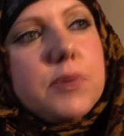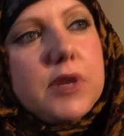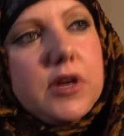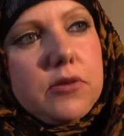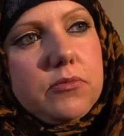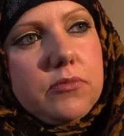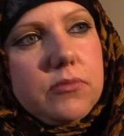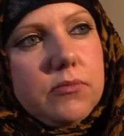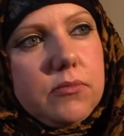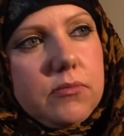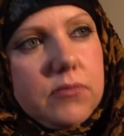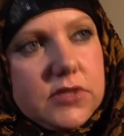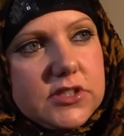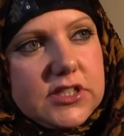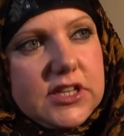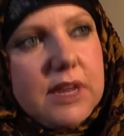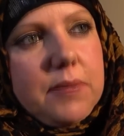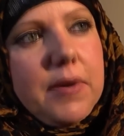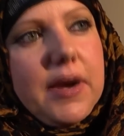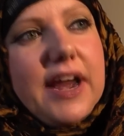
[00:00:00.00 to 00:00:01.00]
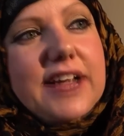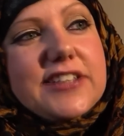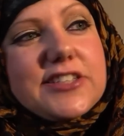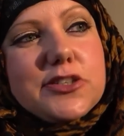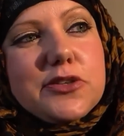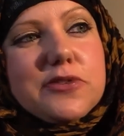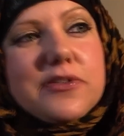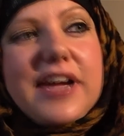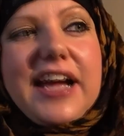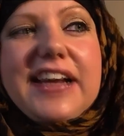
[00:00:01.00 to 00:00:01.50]
become Muslim and I
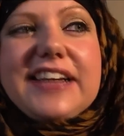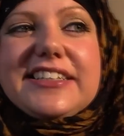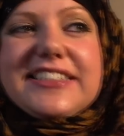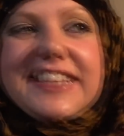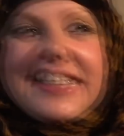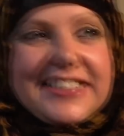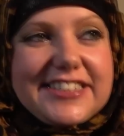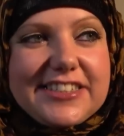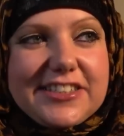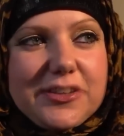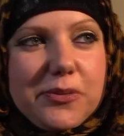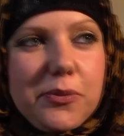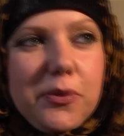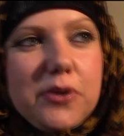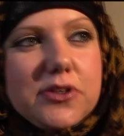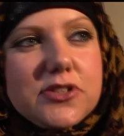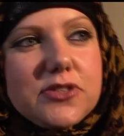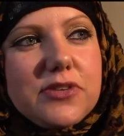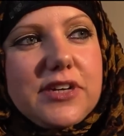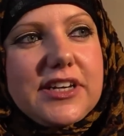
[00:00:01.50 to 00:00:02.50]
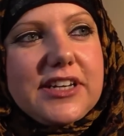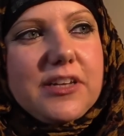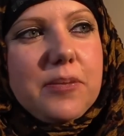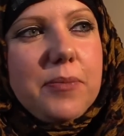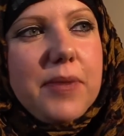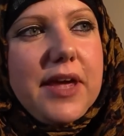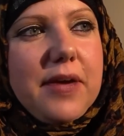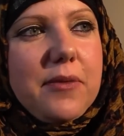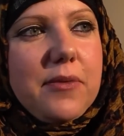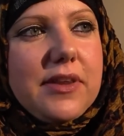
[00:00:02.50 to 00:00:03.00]
sort of kind of tested the water a
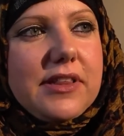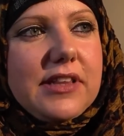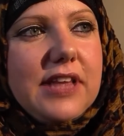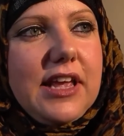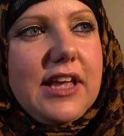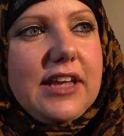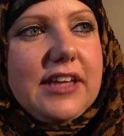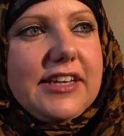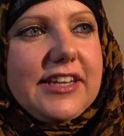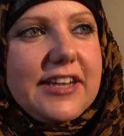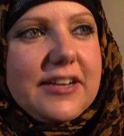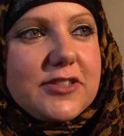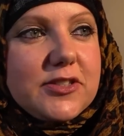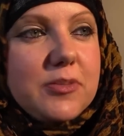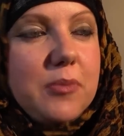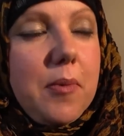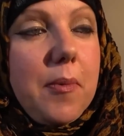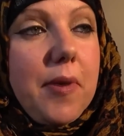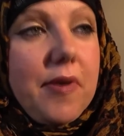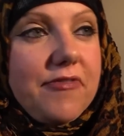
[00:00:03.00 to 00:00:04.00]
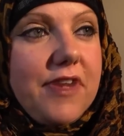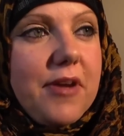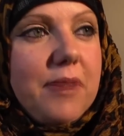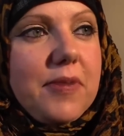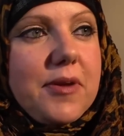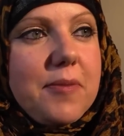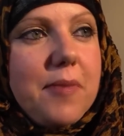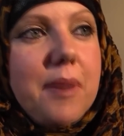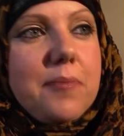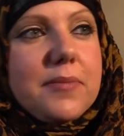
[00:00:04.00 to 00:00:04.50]
little bit with, you know, some of my
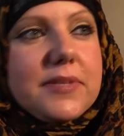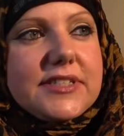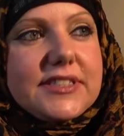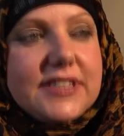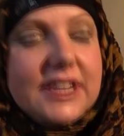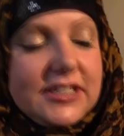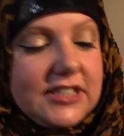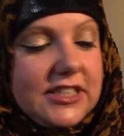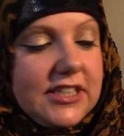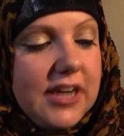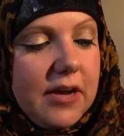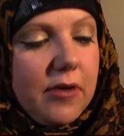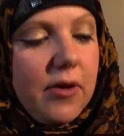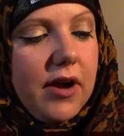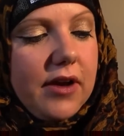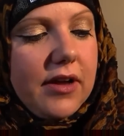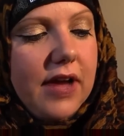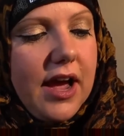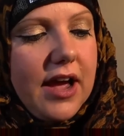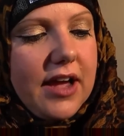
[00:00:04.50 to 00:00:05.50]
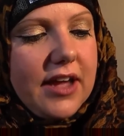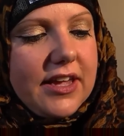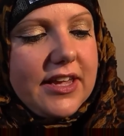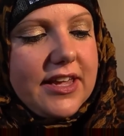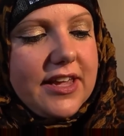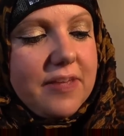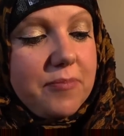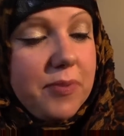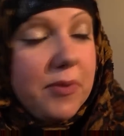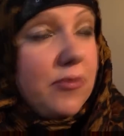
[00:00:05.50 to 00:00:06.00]
family members said, you know, I, I
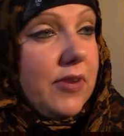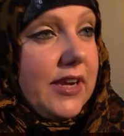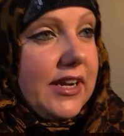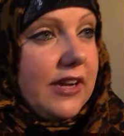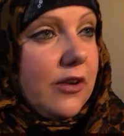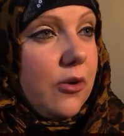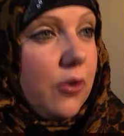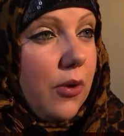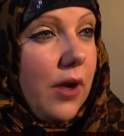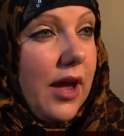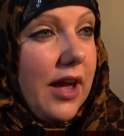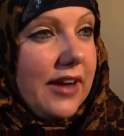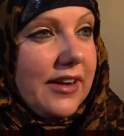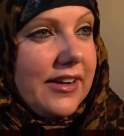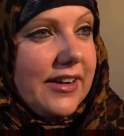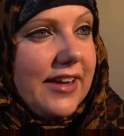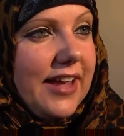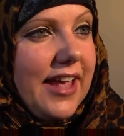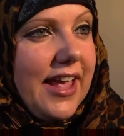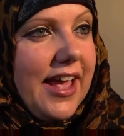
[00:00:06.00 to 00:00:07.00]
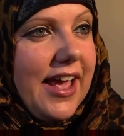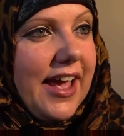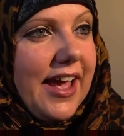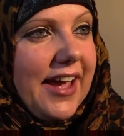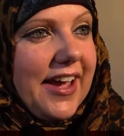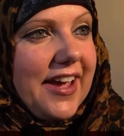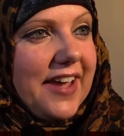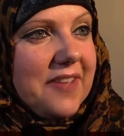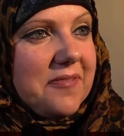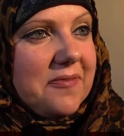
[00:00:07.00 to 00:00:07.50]
have been reading Quran
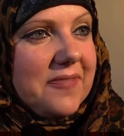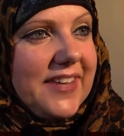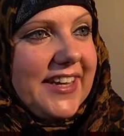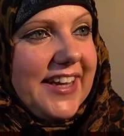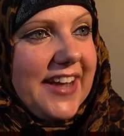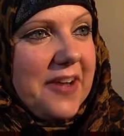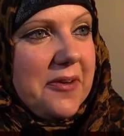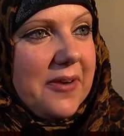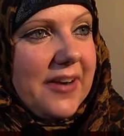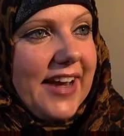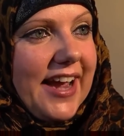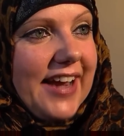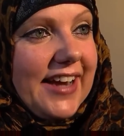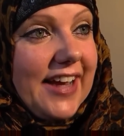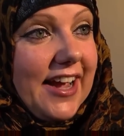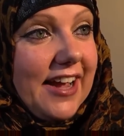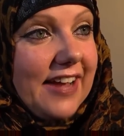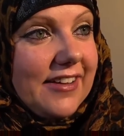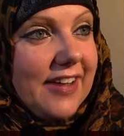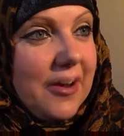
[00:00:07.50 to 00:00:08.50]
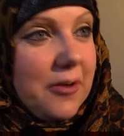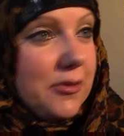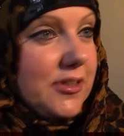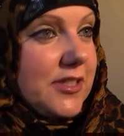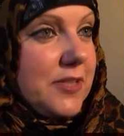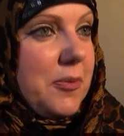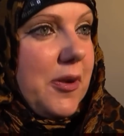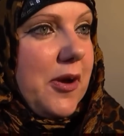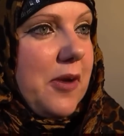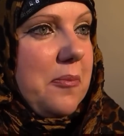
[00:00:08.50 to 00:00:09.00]
and, um, you know, and, and I, I,
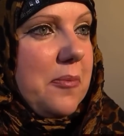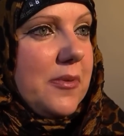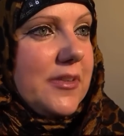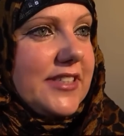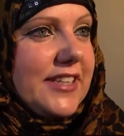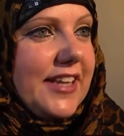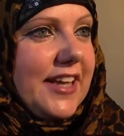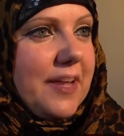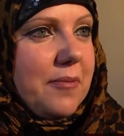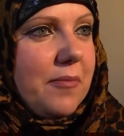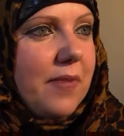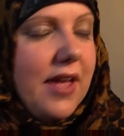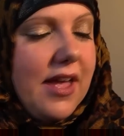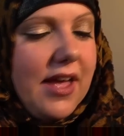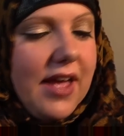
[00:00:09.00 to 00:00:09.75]
want to become Muslim.